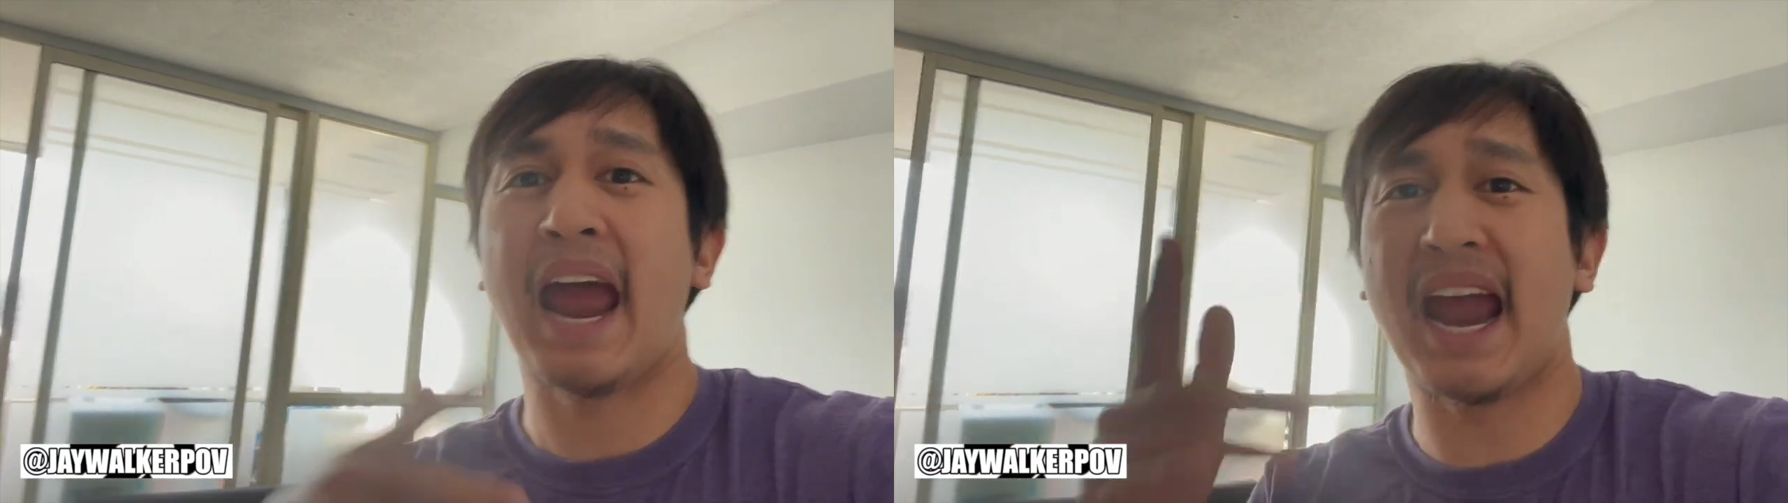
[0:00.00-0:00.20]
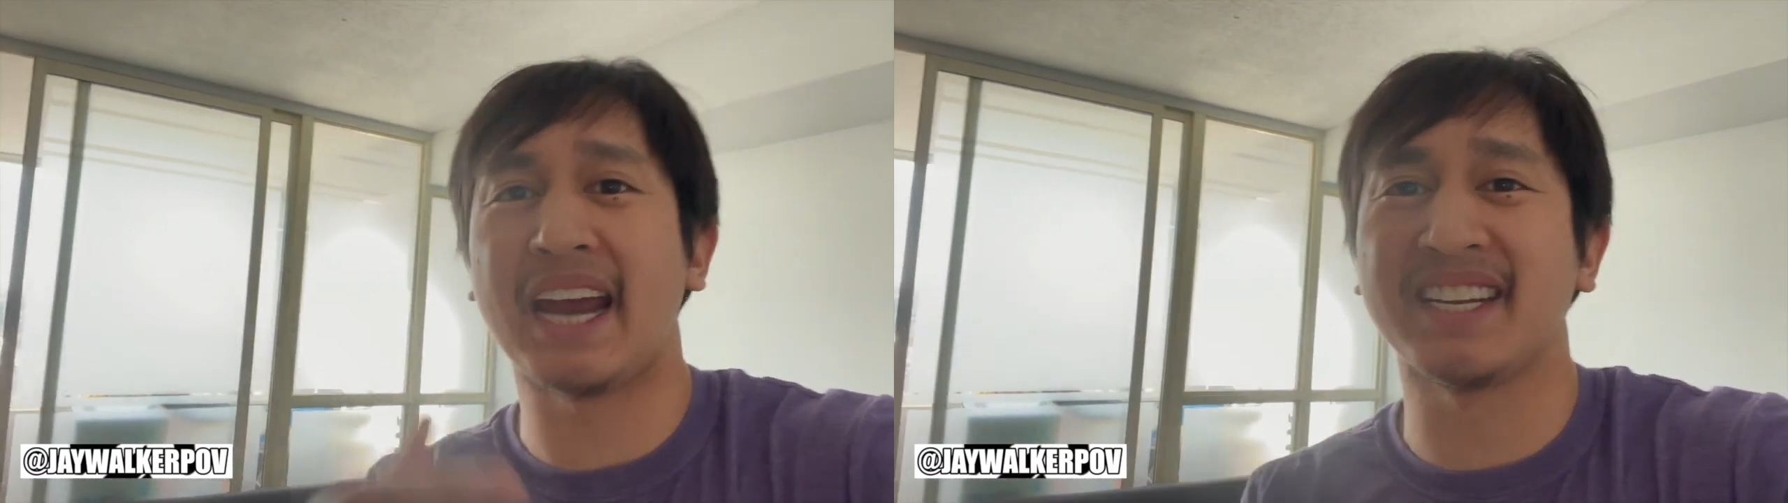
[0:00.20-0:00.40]

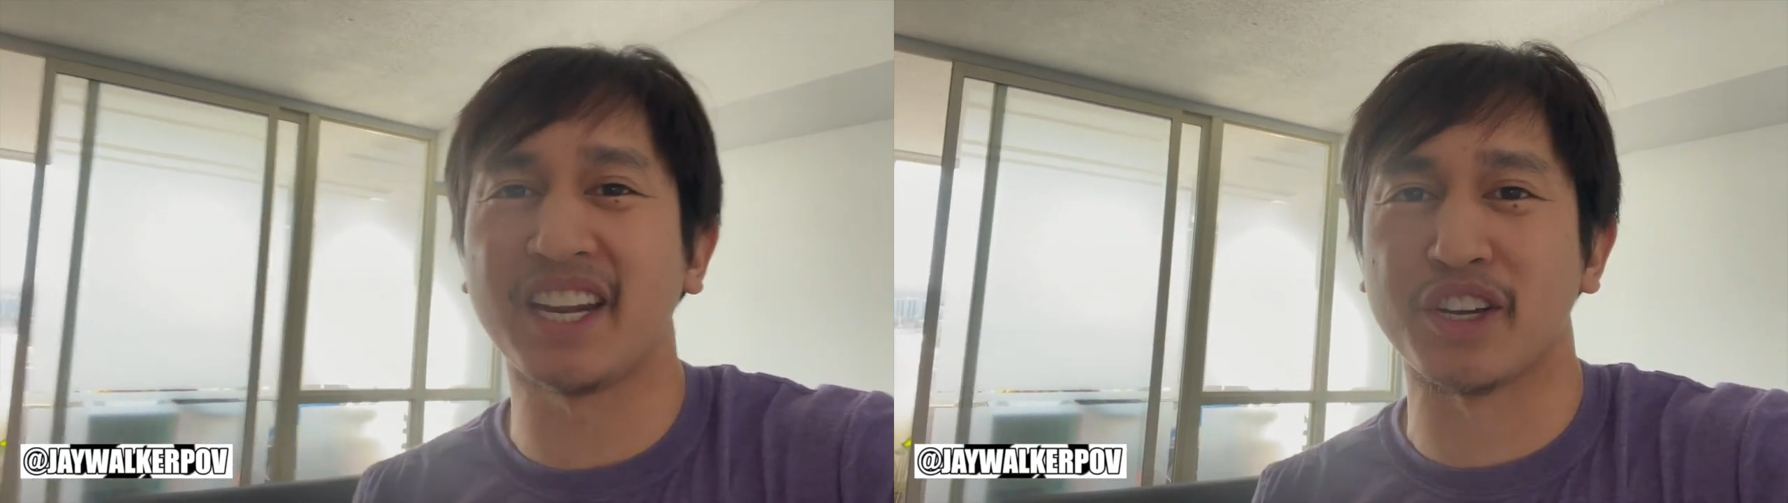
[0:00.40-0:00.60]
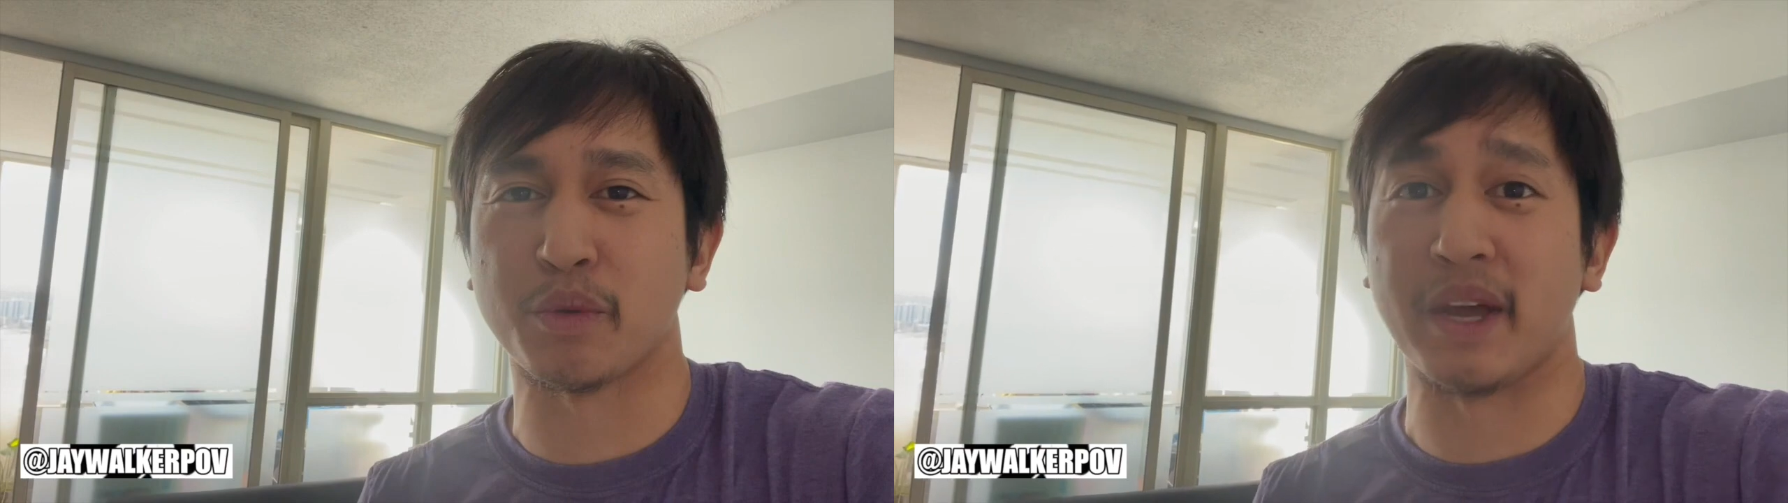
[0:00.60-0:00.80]
and
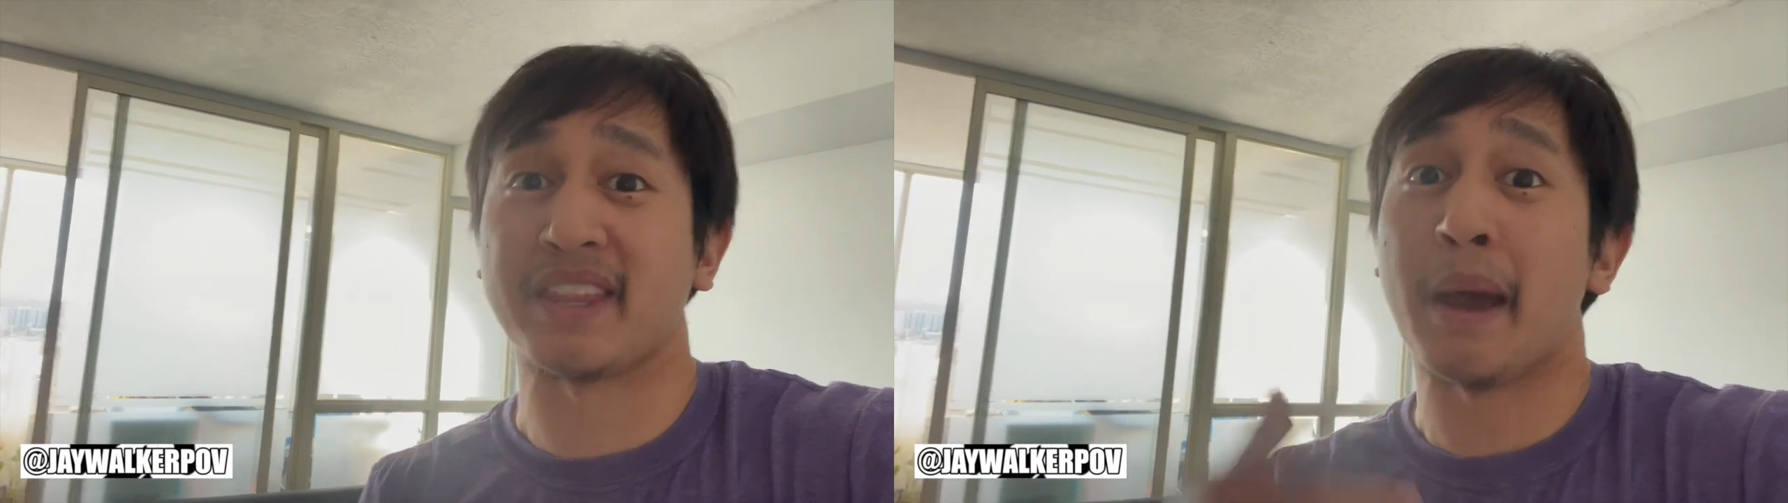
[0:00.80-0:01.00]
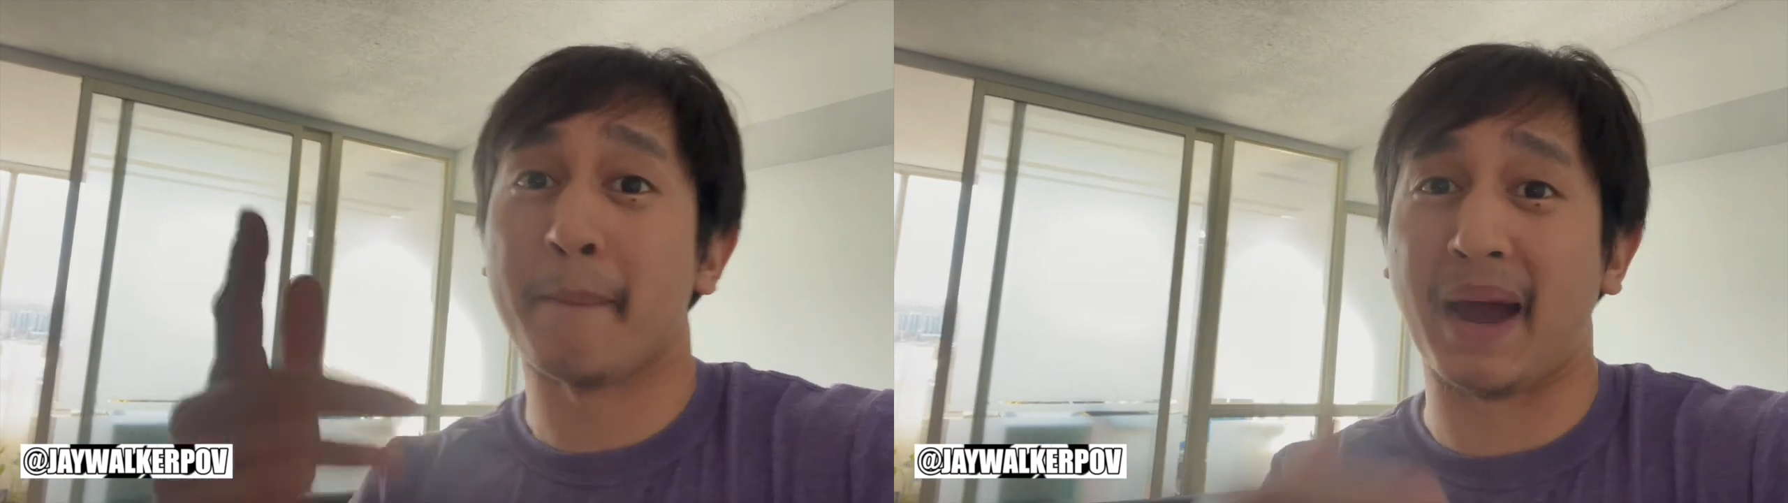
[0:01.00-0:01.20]
dinners with
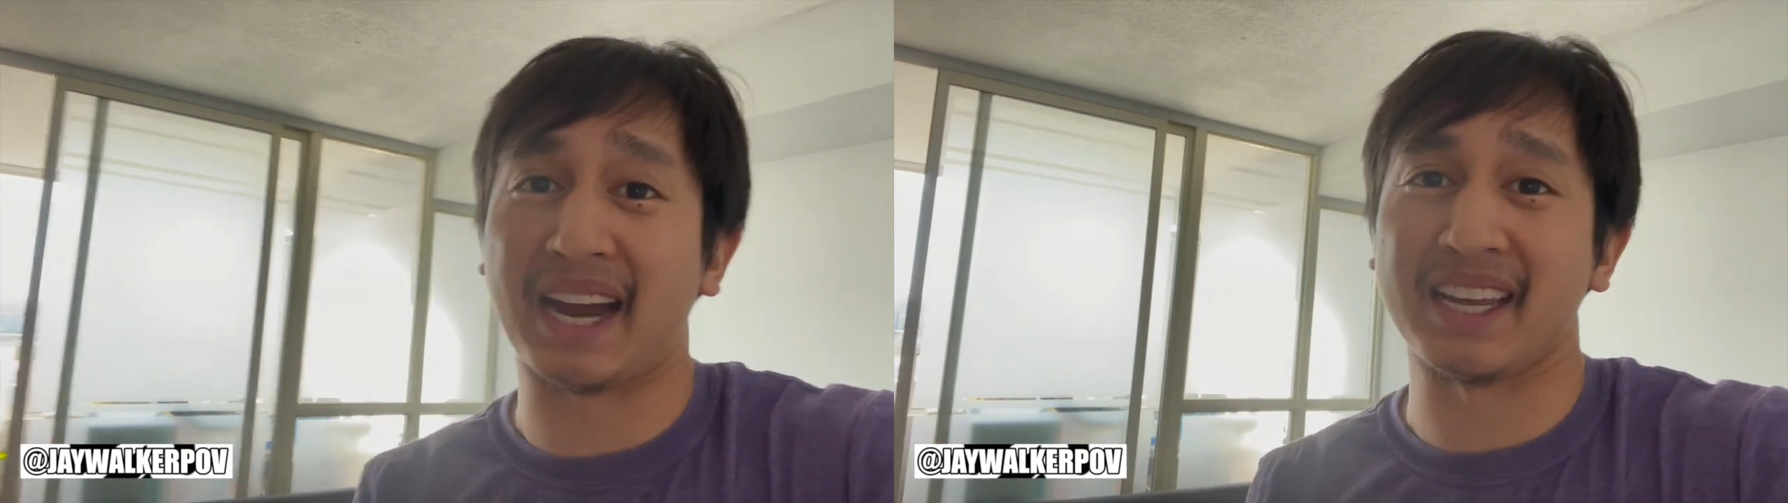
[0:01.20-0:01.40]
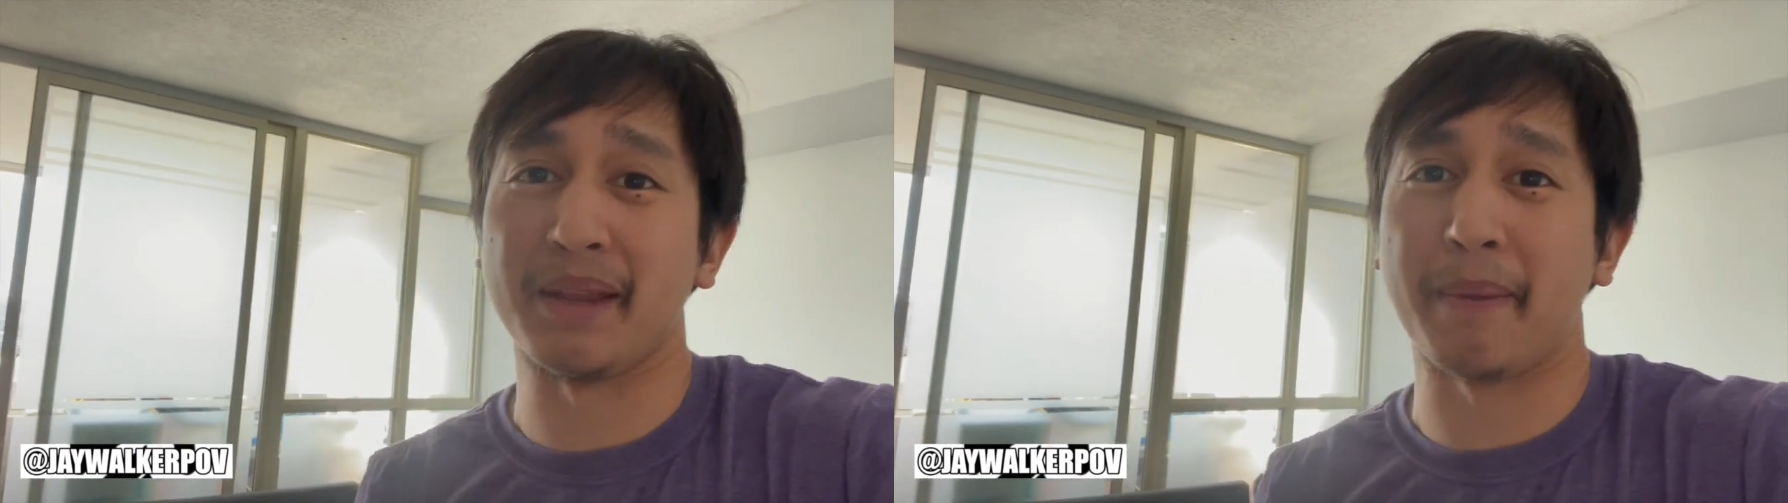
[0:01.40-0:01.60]

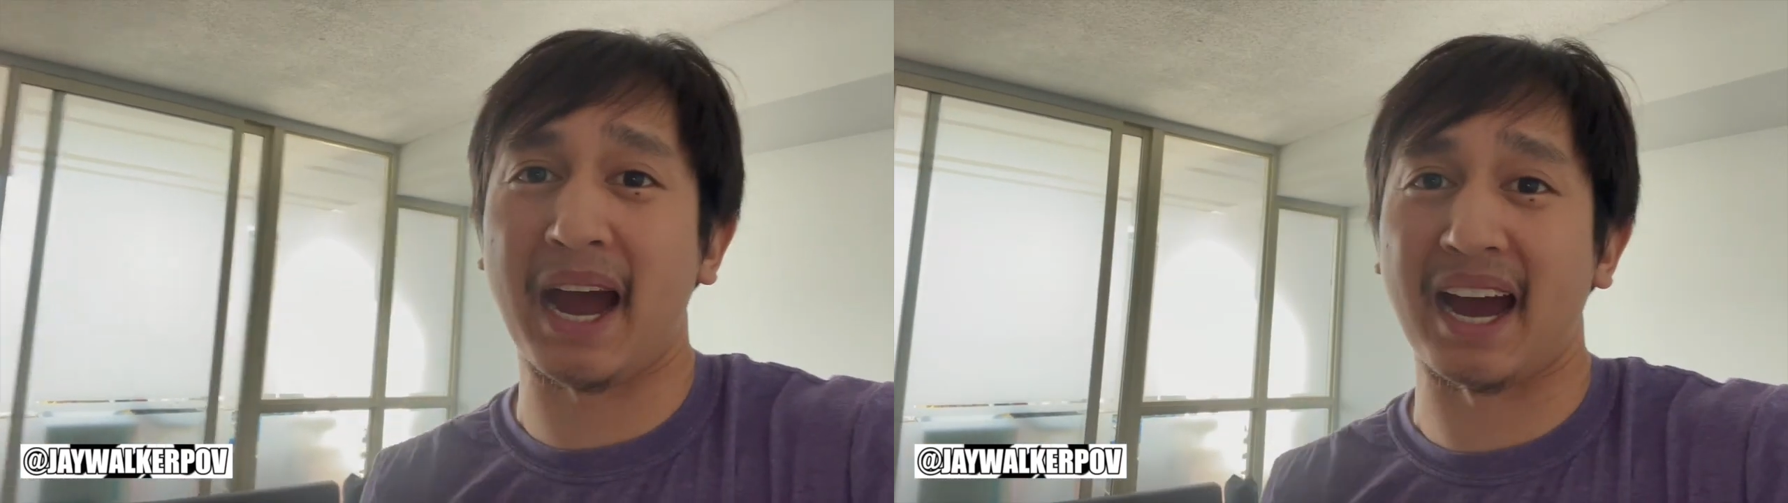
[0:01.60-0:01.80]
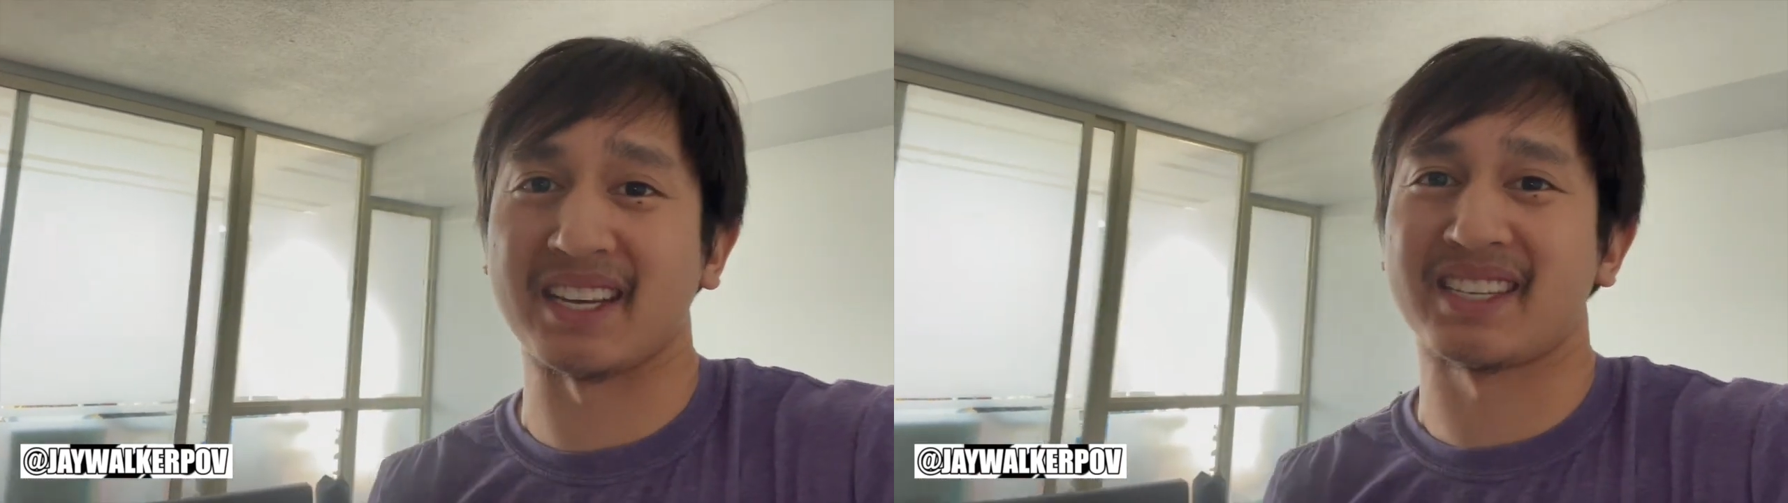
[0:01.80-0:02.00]
back in the
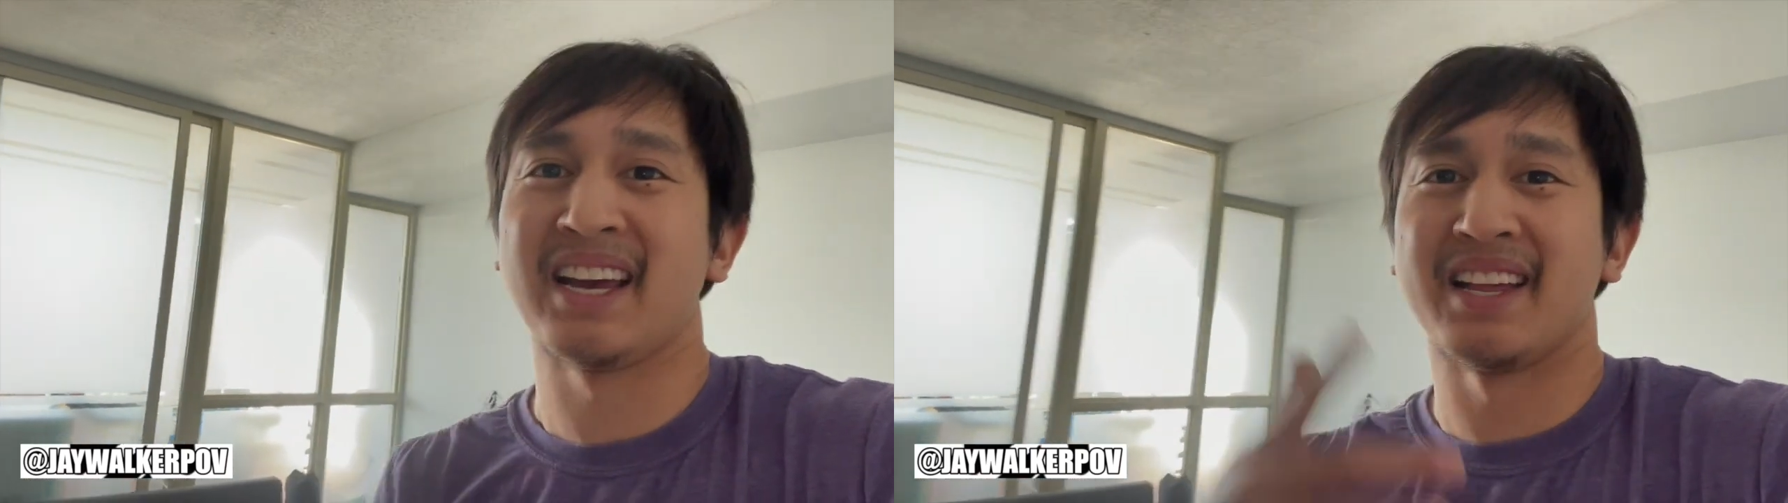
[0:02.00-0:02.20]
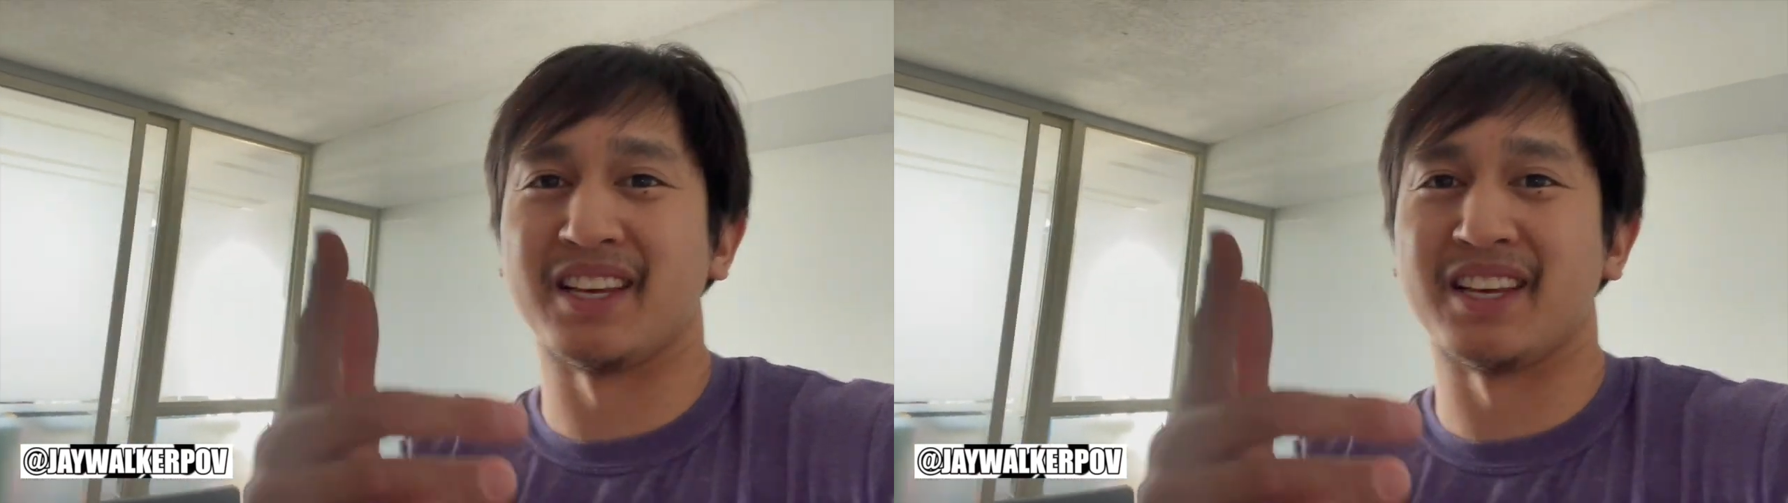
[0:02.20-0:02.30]
past.